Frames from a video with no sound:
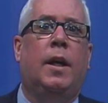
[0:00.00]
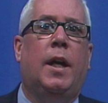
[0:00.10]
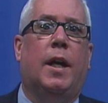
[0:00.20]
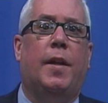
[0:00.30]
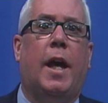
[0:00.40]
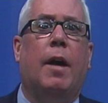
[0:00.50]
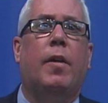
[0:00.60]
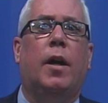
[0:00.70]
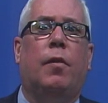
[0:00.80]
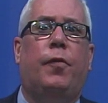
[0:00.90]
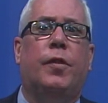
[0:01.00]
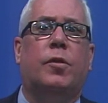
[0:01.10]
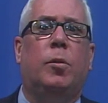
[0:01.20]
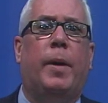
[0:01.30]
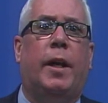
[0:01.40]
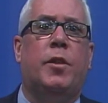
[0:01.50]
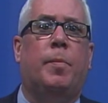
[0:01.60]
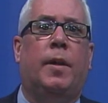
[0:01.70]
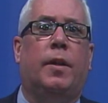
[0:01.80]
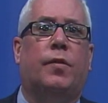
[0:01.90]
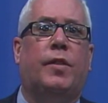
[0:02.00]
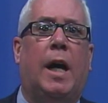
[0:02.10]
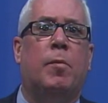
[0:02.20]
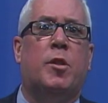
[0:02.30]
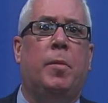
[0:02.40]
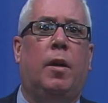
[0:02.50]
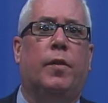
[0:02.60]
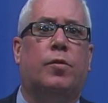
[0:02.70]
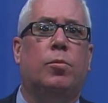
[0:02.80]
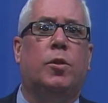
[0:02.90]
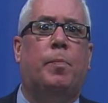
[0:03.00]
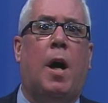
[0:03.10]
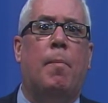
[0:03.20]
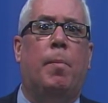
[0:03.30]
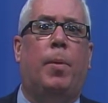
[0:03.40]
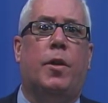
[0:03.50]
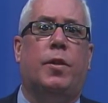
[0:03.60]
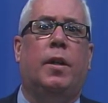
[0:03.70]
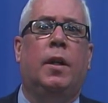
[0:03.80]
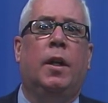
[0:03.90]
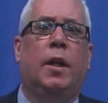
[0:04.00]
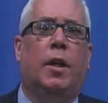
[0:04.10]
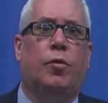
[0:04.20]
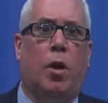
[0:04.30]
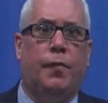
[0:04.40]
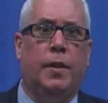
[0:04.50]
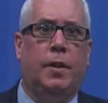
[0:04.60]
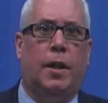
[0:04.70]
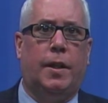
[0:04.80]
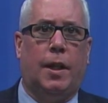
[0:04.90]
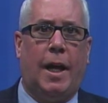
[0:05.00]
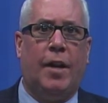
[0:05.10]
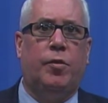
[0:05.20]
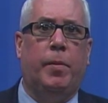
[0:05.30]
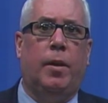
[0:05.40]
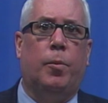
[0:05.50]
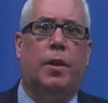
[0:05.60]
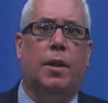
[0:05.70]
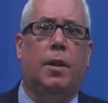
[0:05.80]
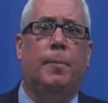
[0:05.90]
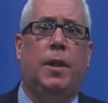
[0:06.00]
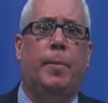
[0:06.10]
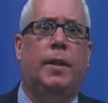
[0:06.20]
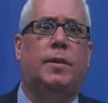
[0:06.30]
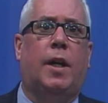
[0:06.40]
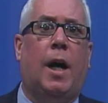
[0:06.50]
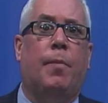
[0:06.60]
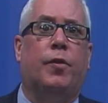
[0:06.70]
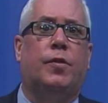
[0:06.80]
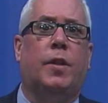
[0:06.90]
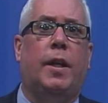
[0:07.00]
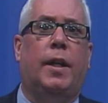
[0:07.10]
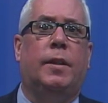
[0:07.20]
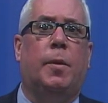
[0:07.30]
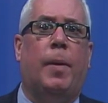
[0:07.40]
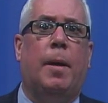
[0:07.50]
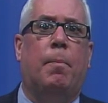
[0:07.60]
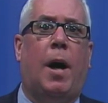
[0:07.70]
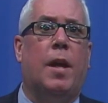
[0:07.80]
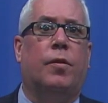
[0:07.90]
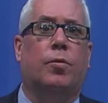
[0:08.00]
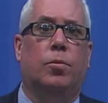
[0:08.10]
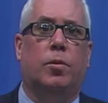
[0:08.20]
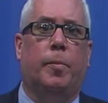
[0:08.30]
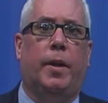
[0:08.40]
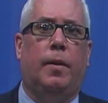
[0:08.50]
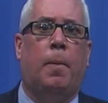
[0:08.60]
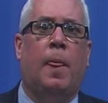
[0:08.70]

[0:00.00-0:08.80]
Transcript: In the area of fiscal management, the establishment of a school department budget is often done at the last minute with little, limited time for study and debate by the school committee.